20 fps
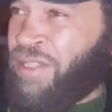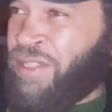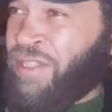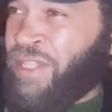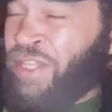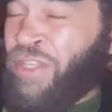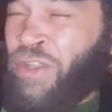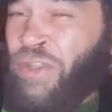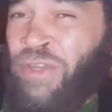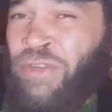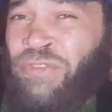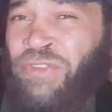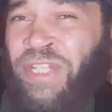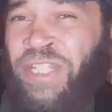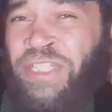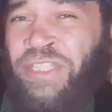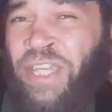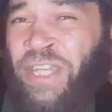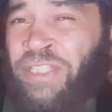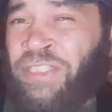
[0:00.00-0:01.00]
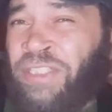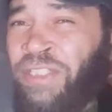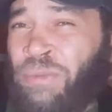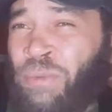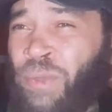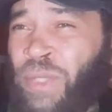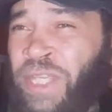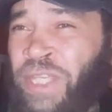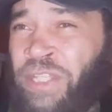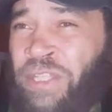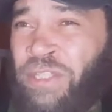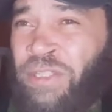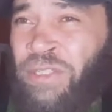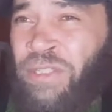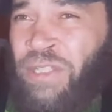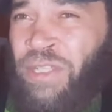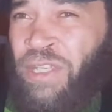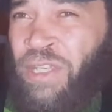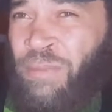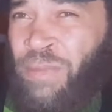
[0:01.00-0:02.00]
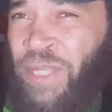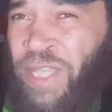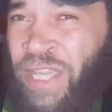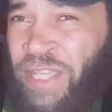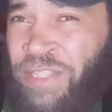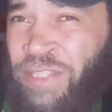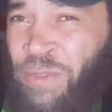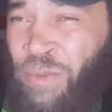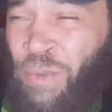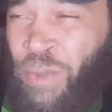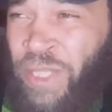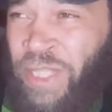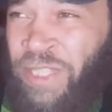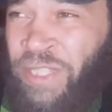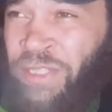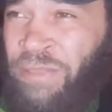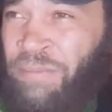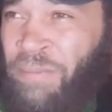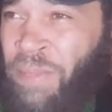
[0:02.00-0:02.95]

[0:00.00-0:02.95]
They couldn't really touch the week, because the week